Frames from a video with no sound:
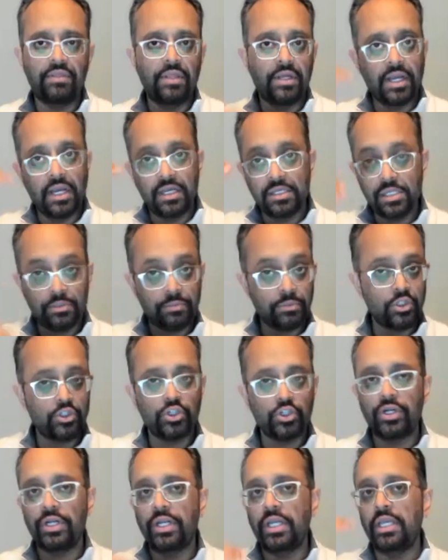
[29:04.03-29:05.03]
customer
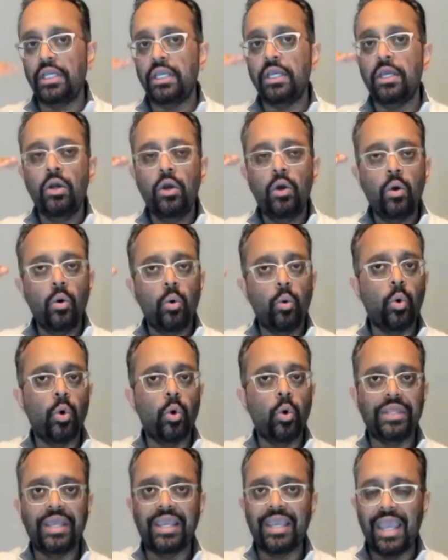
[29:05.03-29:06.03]
journey or
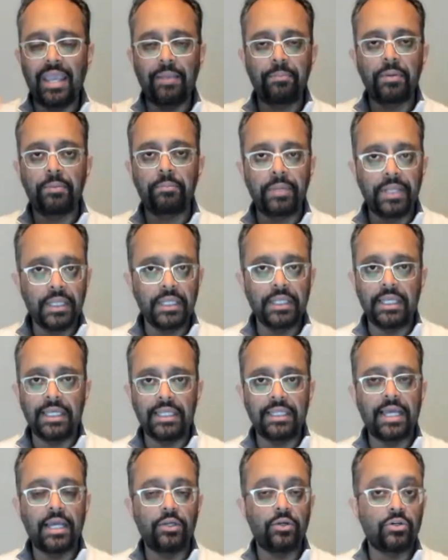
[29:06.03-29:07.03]
the capability
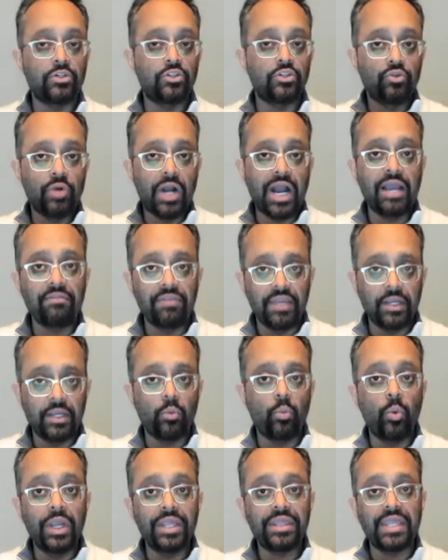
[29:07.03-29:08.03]
that you're driving
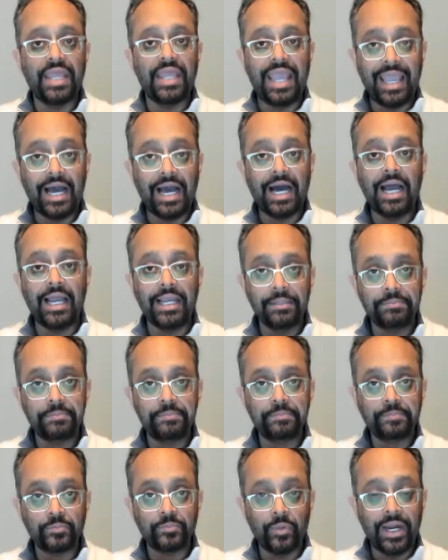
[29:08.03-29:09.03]
with AI,
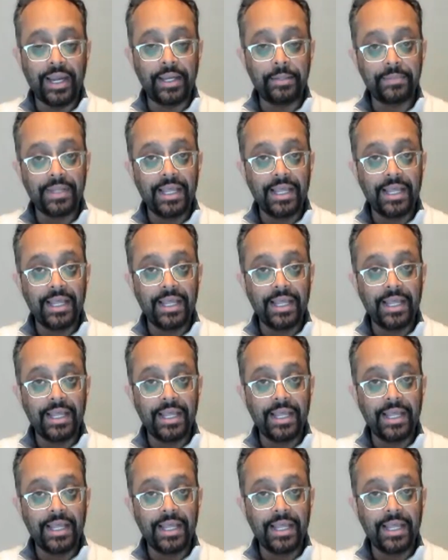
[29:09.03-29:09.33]
right?